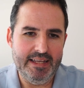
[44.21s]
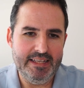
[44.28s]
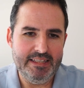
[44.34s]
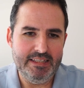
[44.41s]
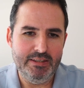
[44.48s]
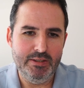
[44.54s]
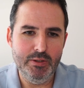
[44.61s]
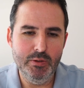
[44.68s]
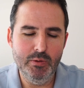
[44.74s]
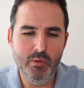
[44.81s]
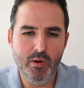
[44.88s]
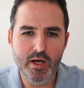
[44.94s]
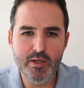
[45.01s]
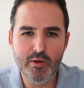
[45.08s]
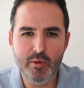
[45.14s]
You are
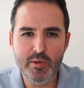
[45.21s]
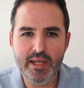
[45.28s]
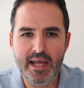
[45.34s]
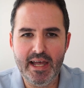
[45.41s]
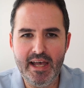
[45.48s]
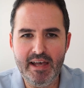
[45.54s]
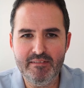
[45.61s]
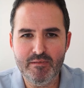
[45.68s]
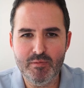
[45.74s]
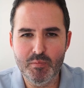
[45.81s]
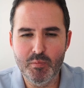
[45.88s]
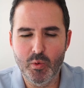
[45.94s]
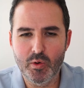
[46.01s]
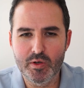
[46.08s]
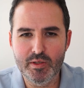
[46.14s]
going to have
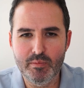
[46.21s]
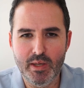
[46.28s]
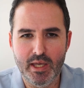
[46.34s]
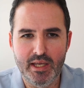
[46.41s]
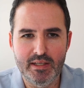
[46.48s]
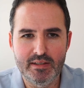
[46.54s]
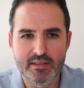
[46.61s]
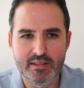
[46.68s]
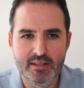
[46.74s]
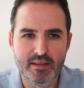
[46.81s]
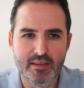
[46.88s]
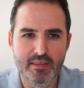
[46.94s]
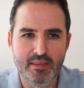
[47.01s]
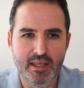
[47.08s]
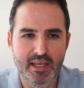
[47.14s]
more demand
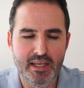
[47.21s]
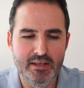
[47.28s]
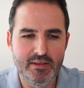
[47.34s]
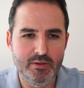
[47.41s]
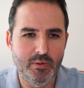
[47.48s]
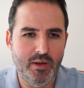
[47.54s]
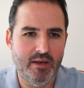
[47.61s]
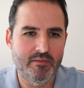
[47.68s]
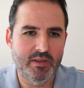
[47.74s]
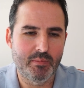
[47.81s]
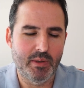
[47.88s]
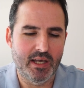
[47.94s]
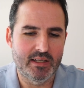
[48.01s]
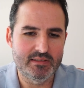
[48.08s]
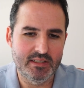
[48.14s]
than you have
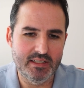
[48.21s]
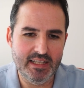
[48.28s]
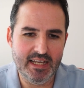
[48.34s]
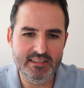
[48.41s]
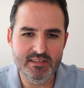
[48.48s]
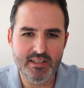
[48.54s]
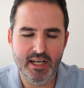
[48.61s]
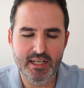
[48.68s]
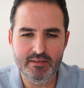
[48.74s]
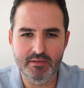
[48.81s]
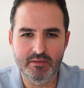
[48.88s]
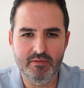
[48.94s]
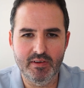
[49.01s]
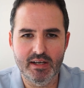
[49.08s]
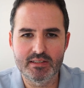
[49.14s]
capacity. That's kind of a
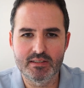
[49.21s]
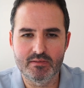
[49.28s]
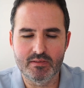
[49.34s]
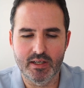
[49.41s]
fact of life.